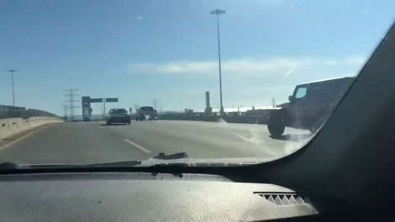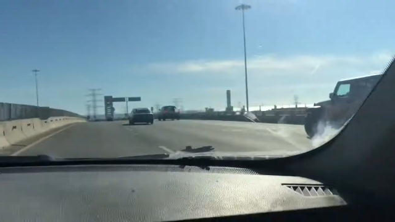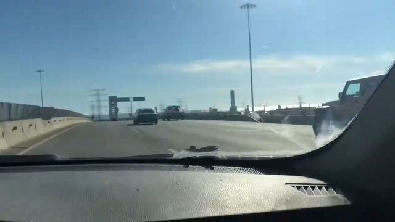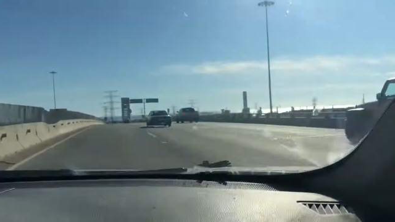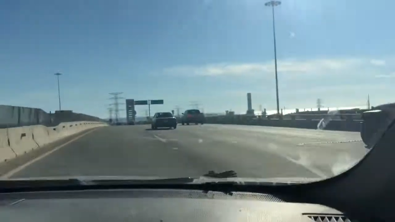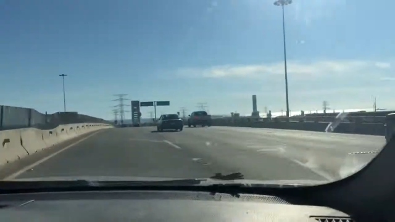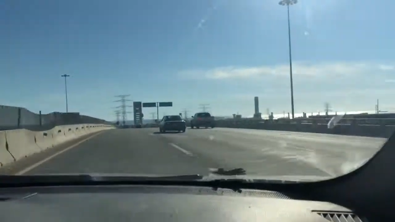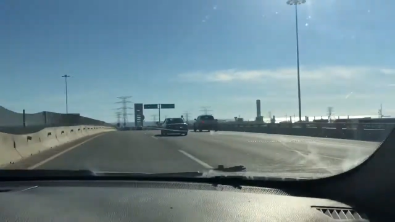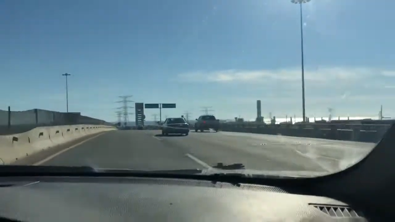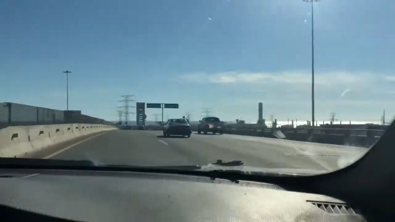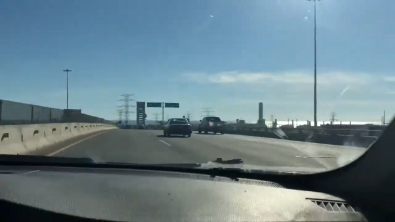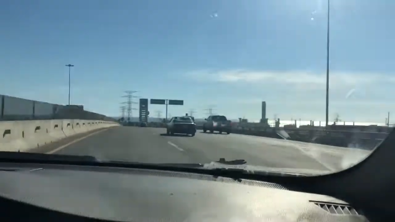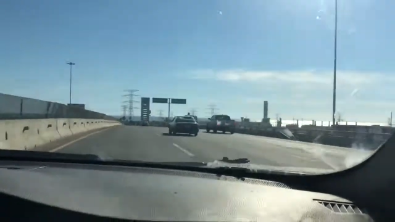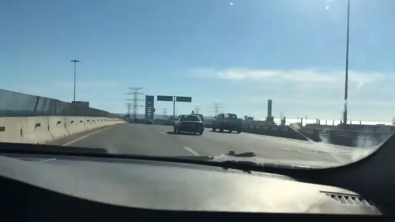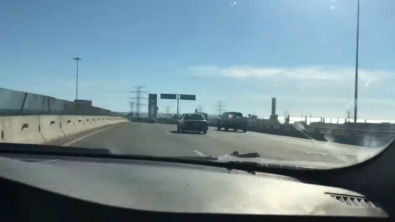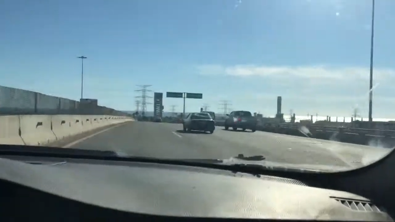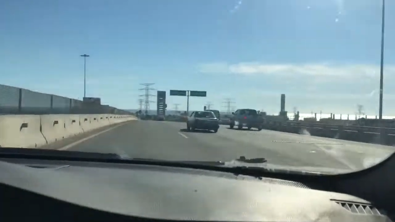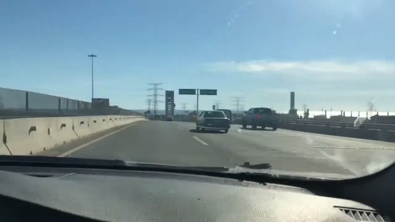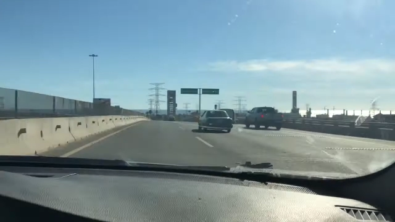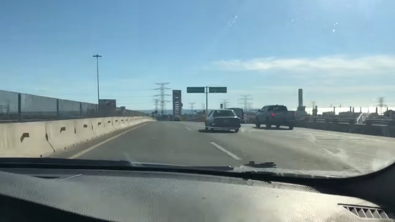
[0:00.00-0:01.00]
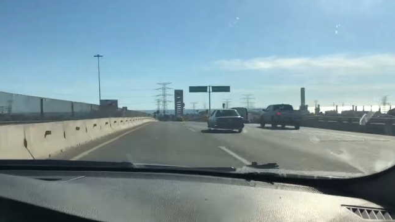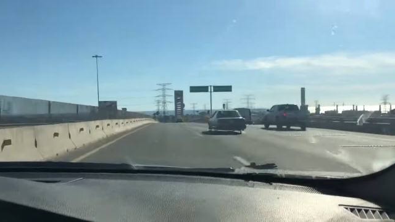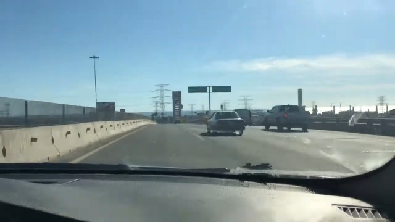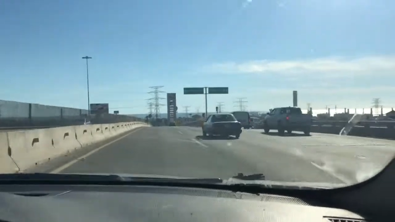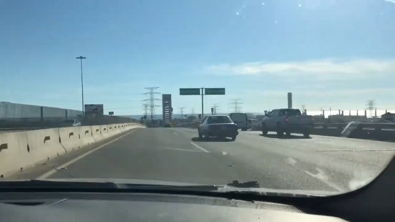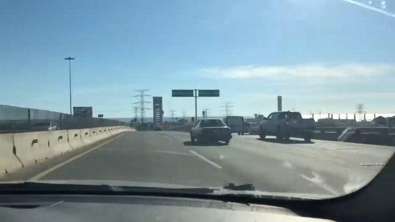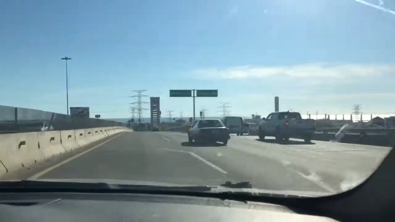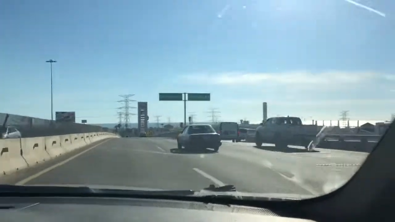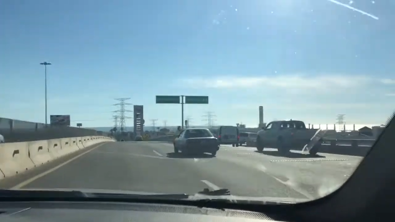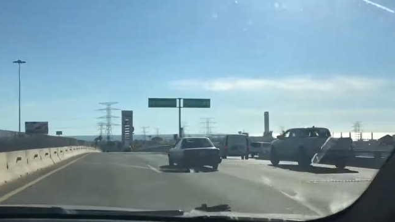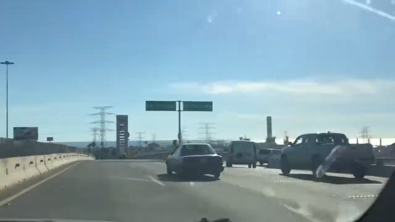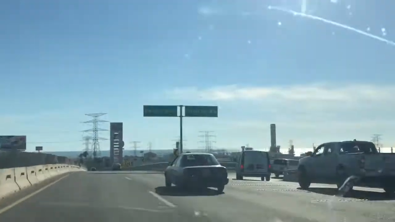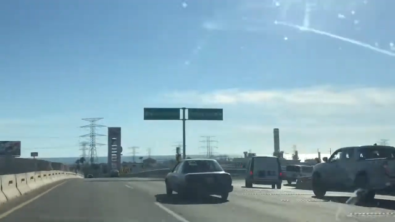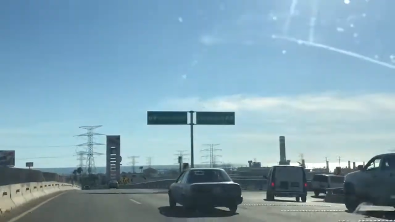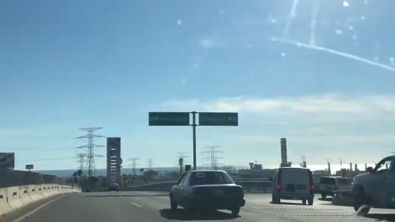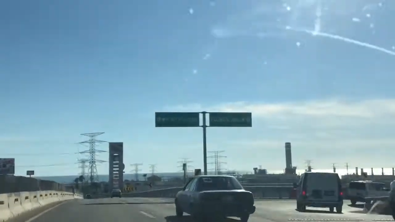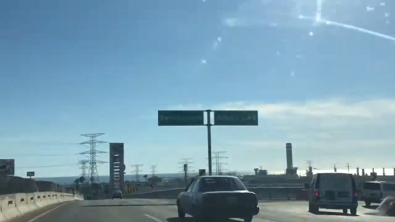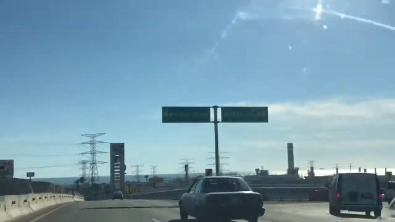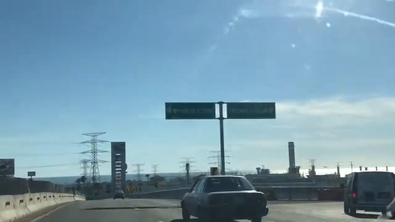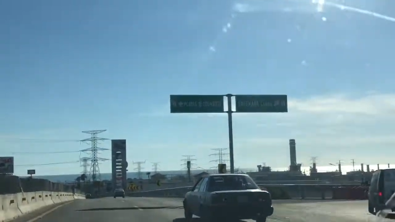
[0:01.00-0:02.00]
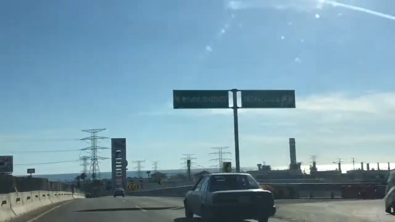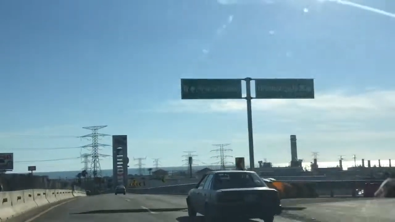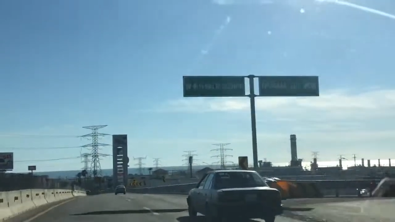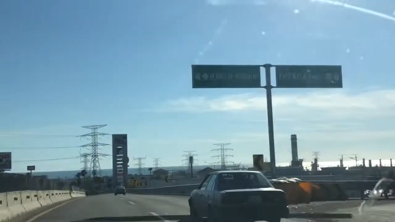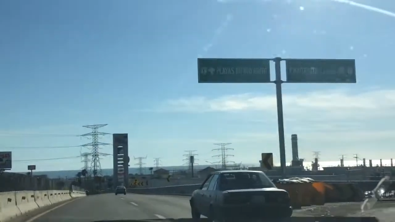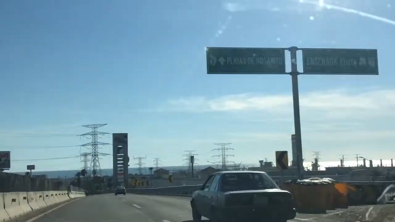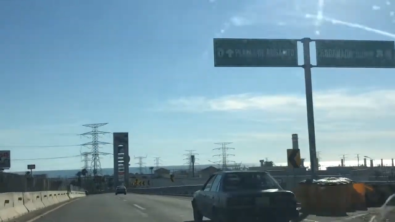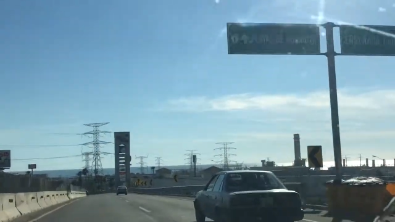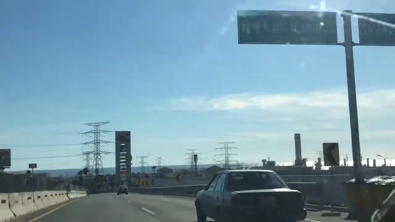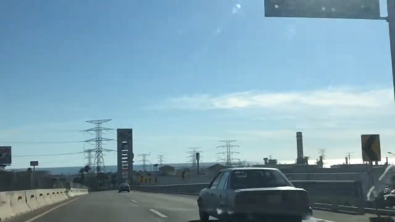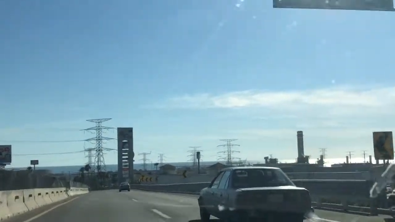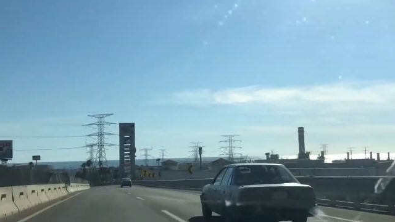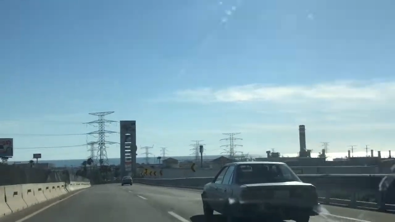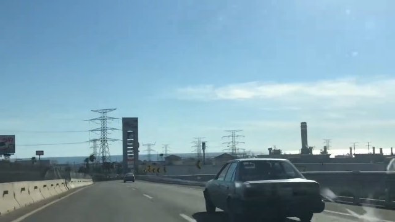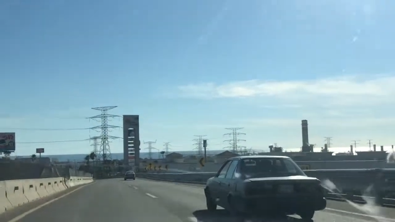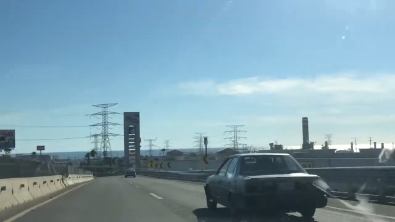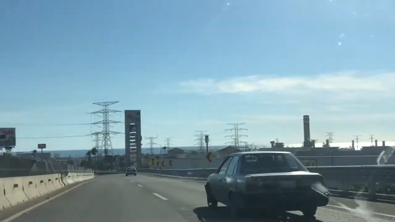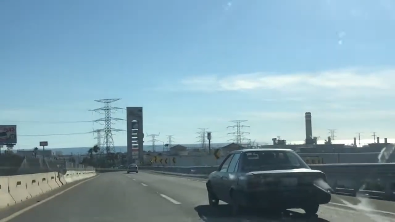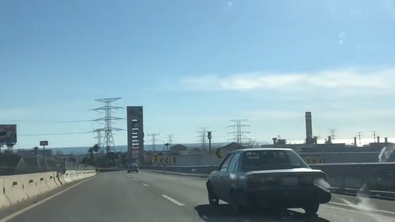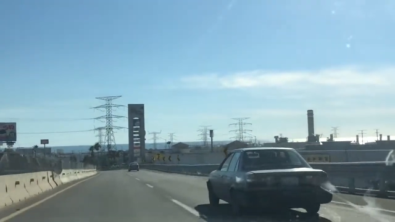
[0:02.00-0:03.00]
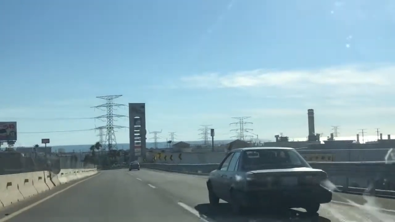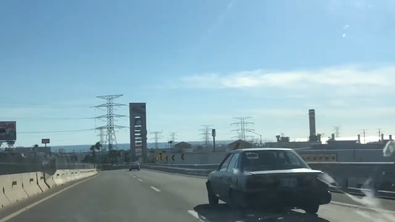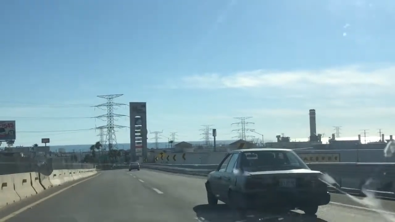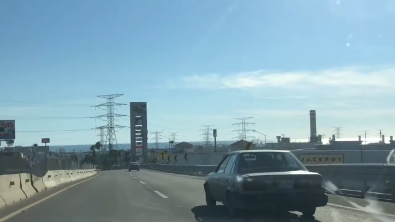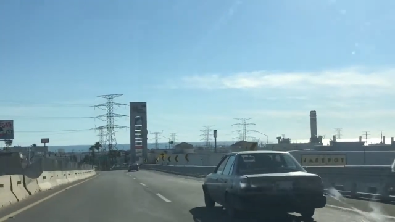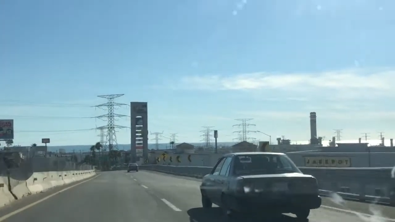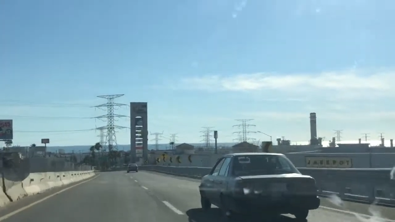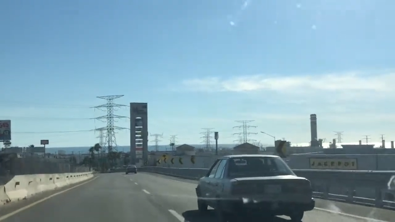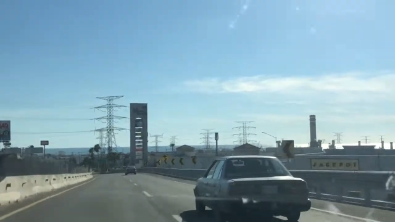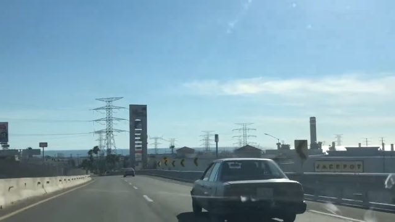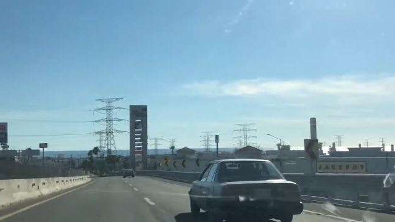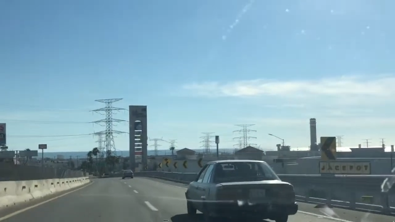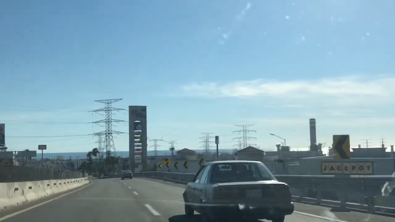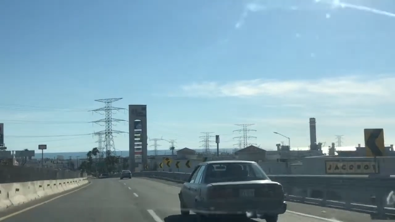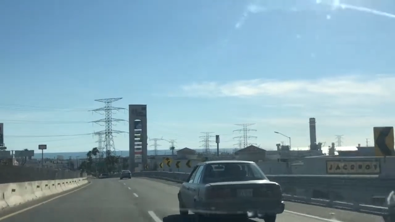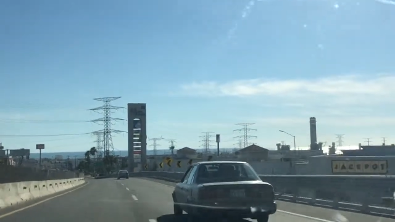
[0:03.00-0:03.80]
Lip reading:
[unreadable: no face in view]